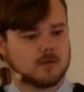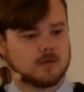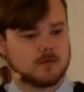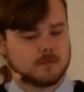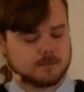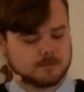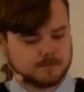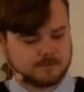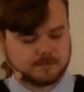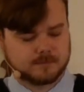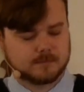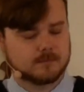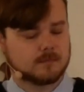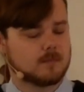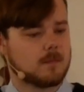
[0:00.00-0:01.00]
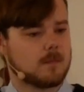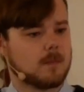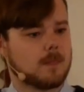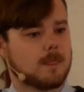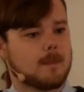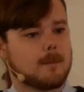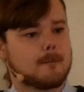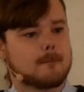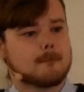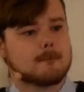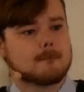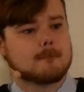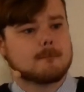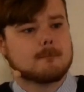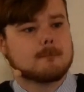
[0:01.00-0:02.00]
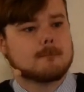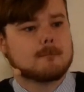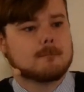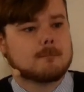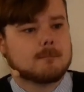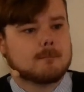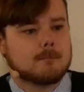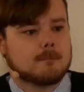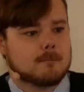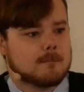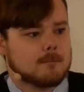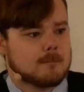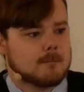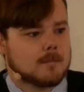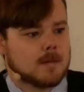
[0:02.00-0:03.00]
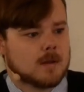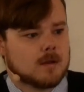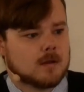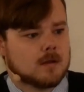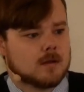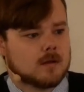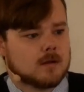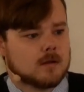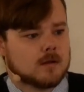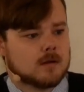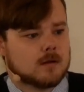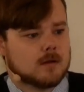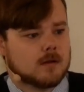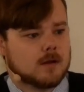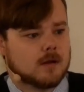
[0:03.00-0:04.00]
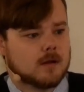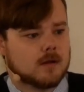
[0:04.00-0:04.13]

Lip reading: Nobody speaks.